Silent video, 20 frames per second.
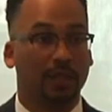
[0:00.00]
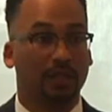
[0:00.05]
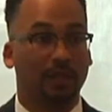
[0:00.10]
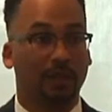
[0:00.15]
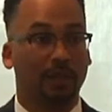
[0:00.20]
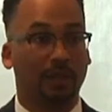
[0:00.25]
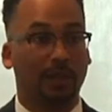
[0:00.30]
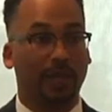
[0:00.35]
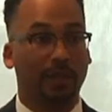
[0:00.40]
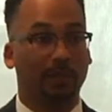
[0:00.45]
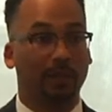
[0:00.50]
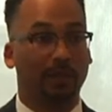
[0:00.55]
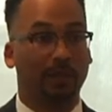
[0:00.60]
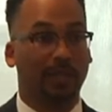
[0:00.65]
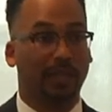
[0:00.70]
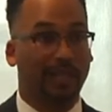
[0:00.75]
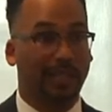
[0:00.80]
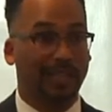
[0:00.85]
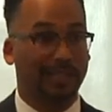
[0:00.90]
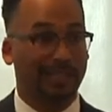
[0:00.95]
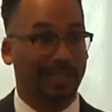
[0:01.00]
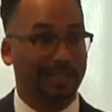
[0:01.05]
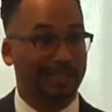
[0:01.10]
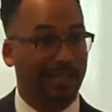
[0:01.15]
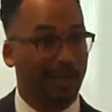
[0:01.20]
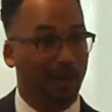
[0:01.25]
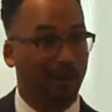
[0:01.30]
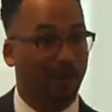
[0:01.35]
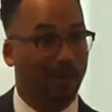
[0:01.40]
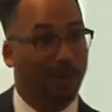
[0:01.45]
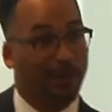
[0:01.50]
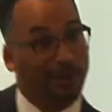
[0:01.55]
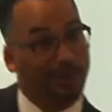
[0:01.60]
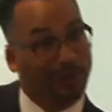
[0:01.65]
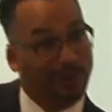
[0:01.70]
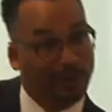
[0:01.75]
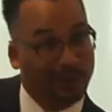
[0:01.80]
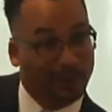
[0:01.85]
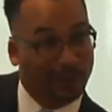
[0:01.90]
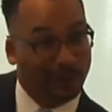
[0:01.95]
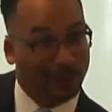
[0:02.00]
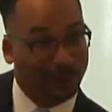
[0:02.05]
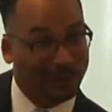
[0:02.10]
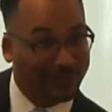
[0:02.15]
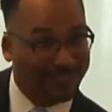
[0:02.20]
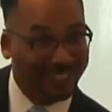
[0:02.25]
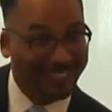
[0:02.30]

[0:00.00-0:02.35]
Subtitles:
to be able to, like, that's our burial insurance.